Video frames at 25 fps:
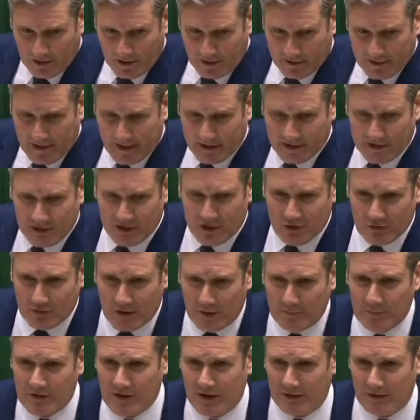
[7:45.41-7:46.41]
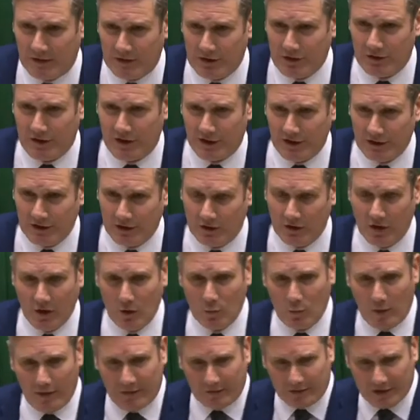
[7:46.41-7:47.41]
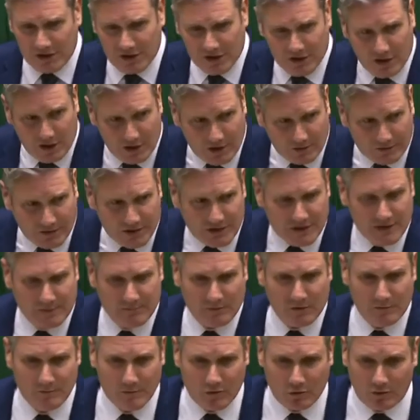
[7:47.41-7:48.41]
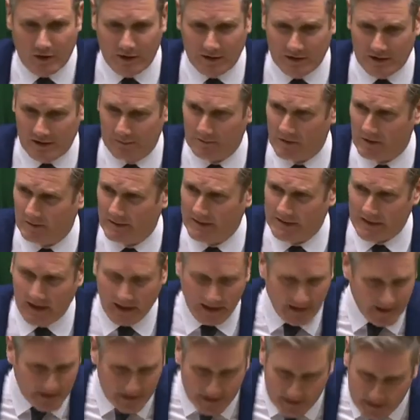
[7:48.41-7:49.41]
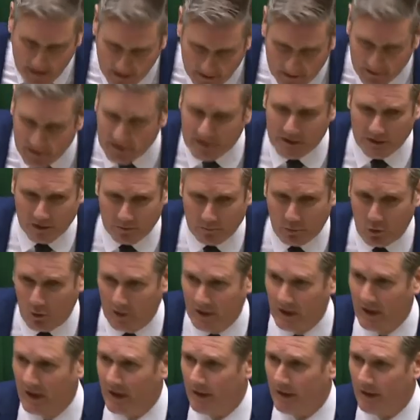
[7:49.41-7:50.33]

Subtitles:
That disrupts their education. Whether it's COVID symptoms or other symptoms is nothing to the point.